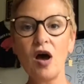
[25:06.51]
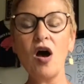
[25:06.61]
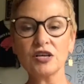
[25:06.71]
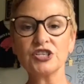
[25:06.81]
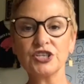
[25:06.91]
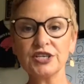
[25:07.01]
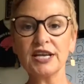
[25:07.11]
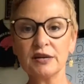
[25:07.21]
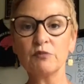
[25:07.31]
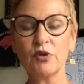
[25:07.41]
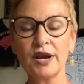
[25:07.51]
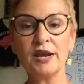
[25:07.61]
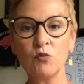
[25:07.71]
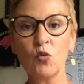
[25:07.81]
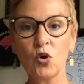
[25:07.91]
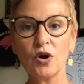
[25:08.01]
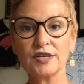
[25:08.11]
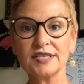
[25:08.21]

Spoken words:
oxygenated brain works.